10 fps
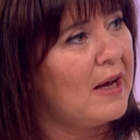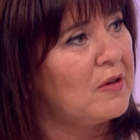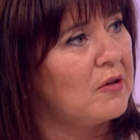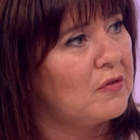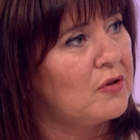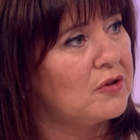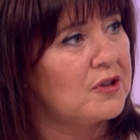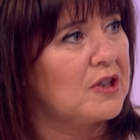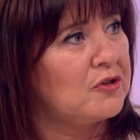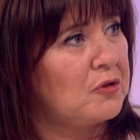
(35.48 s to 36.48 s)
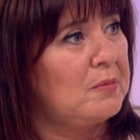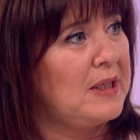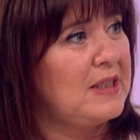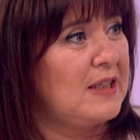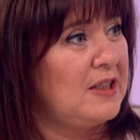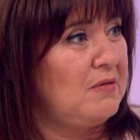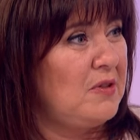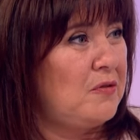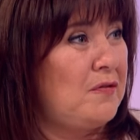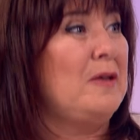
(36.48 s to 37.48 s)
now, now, though, of course, social media, and you,
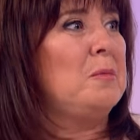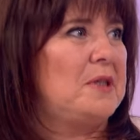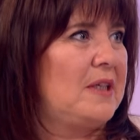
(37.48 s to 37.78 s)
you filmed